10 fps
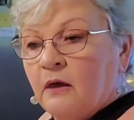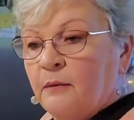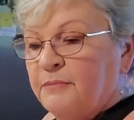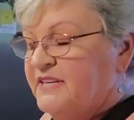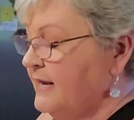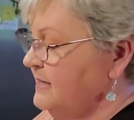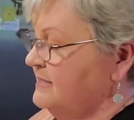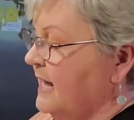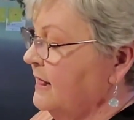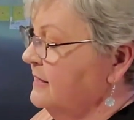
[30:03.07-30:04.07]
potato
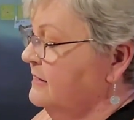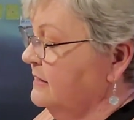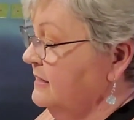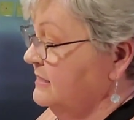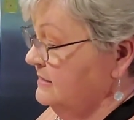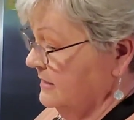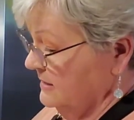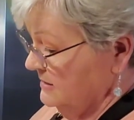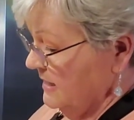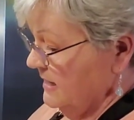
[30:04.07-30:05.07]
salad, it is
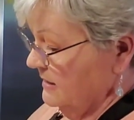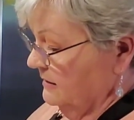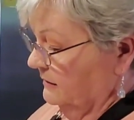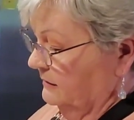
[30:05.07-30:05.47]
going to take